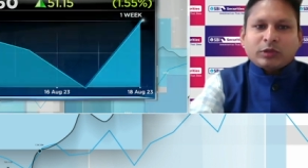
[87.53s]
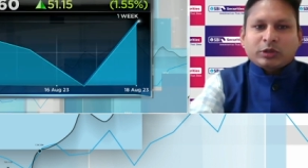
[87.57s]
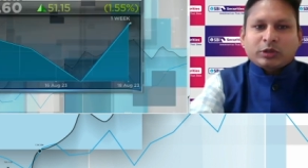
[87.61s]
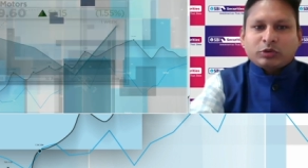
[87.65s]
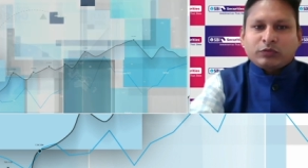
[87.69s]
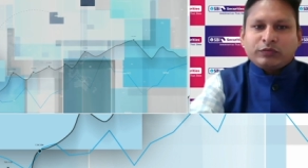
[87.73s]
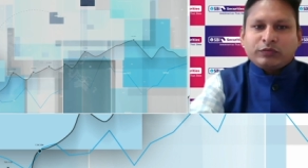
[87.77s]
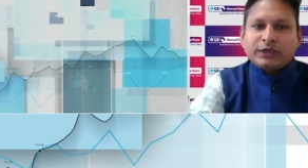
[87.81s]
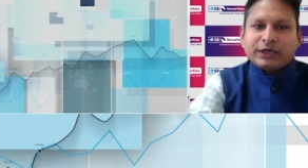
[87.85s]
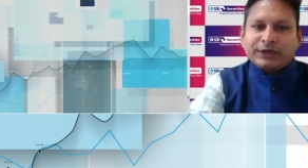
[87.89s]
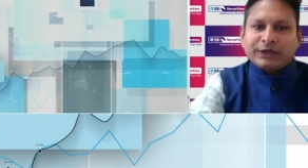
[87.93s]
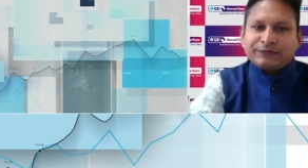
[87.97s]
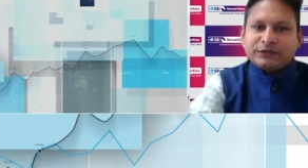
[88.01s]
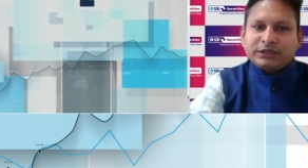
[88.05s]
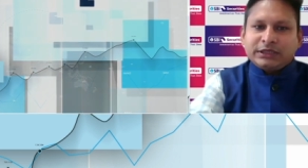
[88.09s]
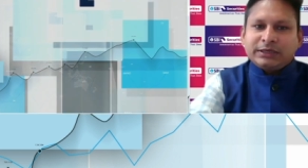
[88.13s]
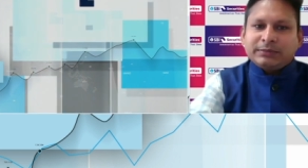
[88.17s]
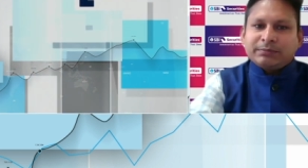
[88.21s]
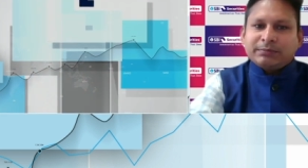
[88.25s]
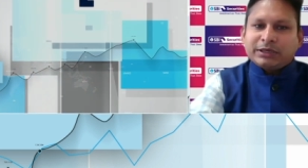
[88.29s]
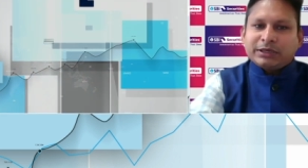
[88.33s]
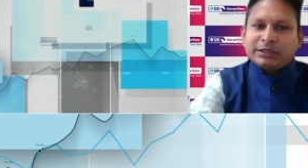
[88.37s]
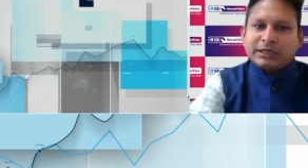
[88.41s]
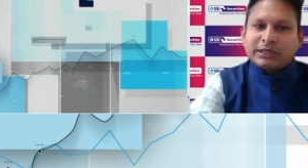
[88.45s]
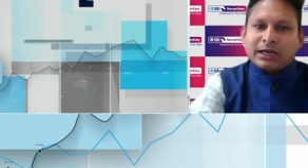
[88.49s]
So we have
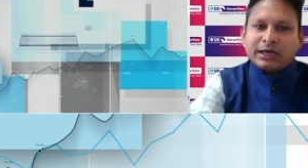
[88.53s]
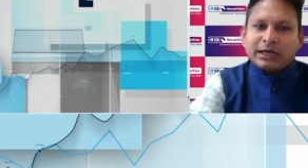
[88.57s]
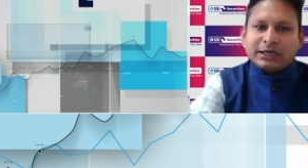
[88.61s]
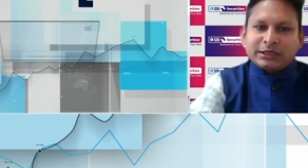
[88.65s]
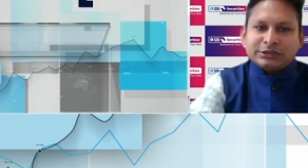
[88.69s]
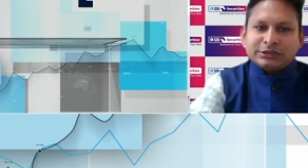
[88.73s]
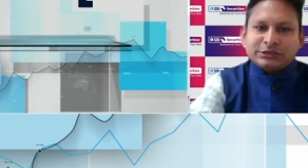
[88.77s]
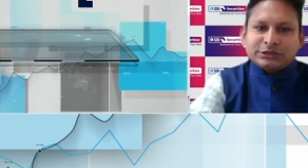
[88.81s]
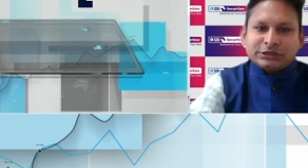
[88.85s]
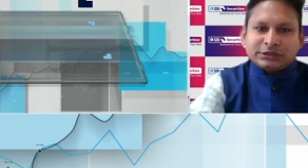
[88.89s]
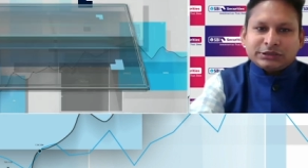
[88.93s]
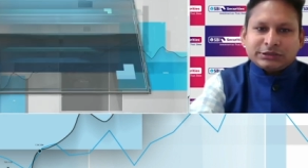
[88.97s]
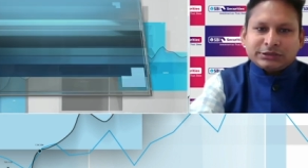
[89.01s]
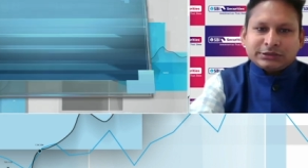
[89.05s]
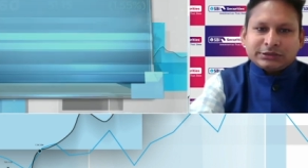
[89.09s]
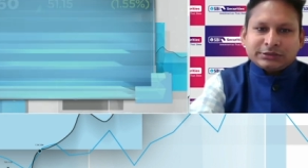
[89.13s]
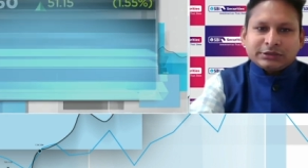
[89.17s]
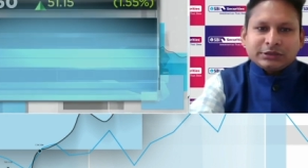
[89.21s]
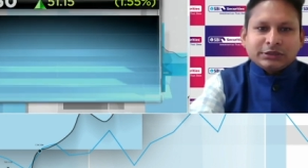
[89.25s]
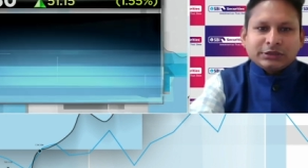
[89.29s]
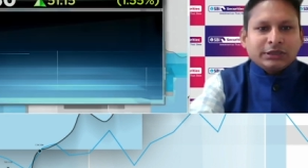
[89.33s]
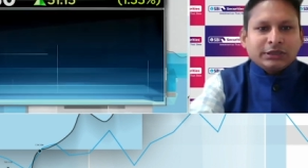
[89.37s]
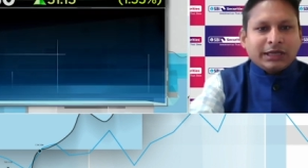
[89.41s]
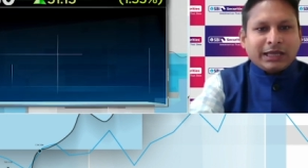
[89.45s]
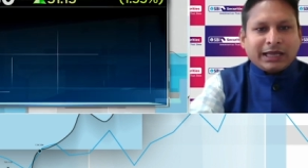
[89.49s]
seen Bajaj uh,
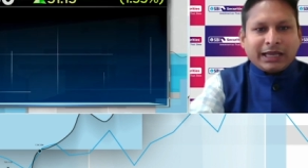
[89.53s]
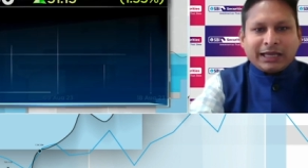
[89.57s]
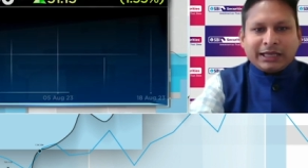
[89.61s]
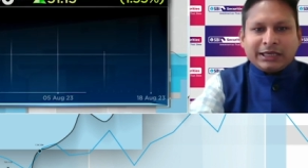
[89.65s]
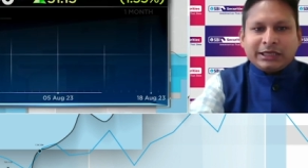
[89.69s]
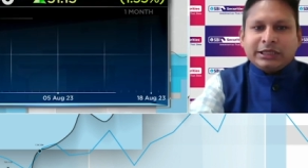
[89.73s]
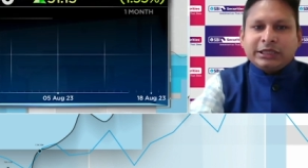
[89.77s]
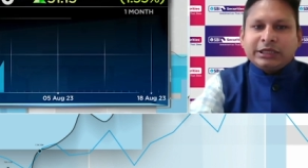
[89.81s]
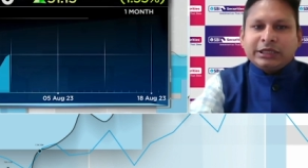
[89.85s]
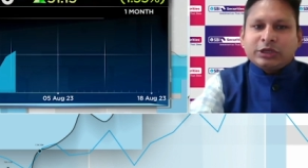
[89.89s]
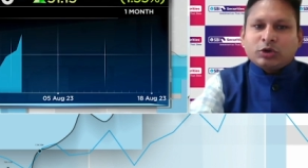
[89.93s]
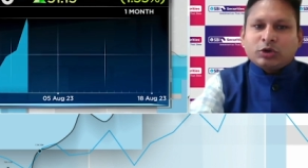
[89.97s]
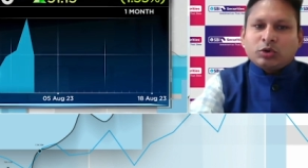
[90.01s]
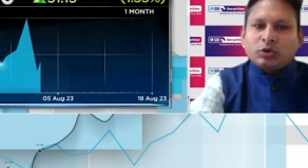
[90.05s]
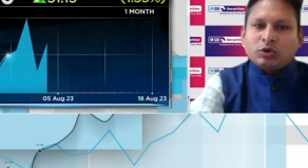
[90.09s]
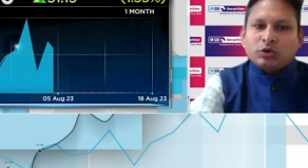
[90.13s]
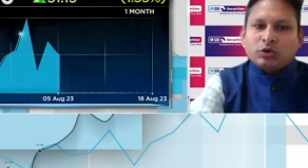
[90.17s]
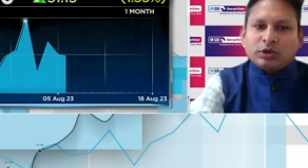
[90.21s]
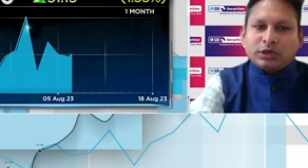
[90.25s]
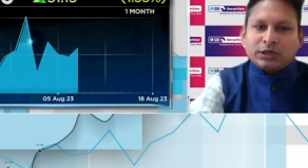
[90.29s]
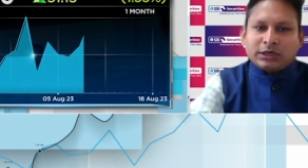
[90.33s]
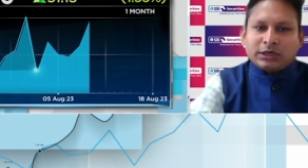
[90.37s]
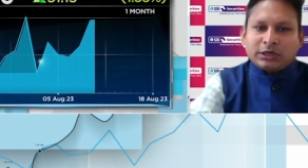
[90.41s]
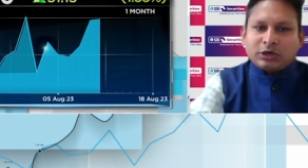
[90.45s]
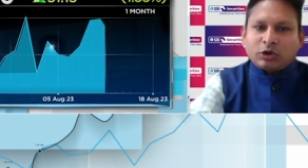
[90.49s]
and
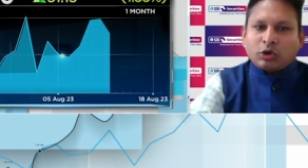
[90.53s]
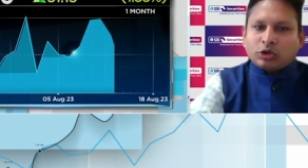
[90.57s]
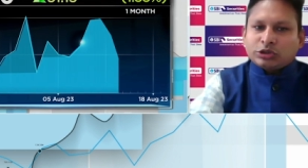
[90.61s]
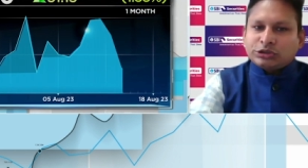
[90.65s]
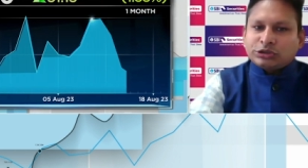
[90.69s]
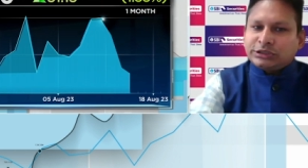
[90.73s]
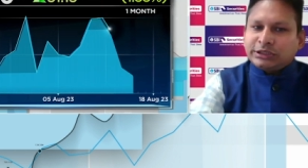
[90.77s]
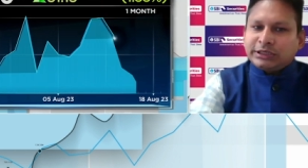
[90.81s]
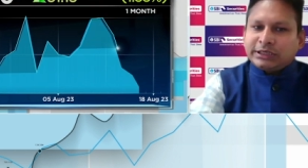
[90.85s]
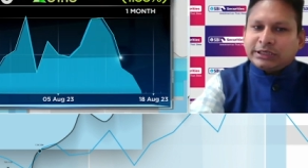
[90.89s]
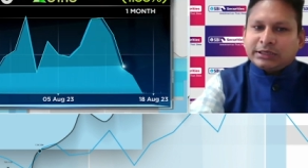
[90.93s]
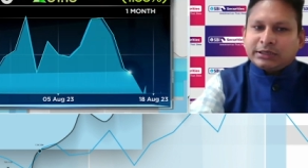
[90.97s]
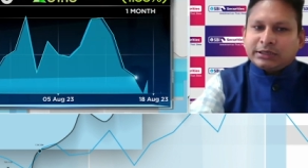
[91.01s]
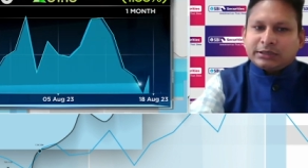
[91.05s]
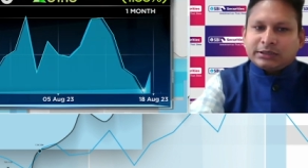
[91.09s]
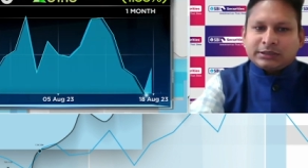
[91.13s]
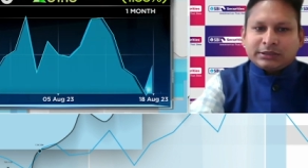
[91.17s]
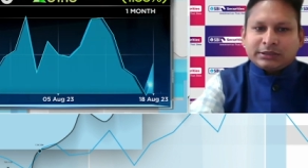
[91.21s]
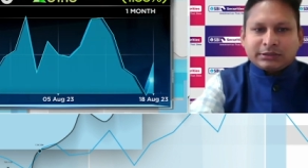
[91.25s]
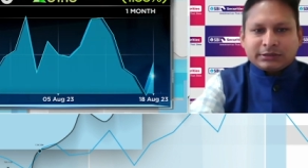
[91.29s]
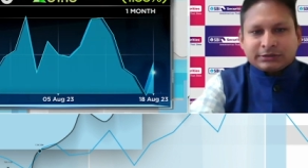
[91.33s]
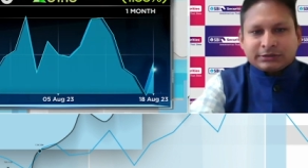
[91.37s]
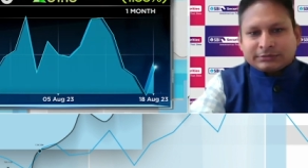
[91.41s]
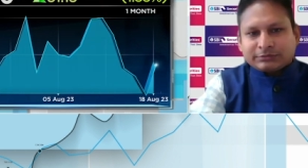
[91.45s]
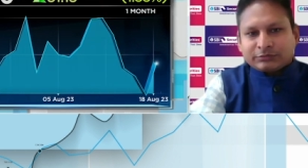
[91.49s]
Hero uh, launching
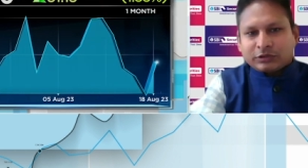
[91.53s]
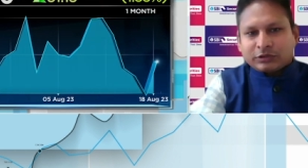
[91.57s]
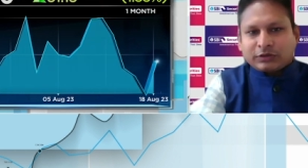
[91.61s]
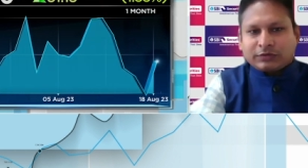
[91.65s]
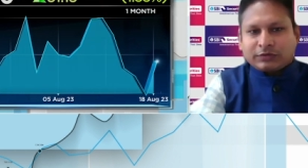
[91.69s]
a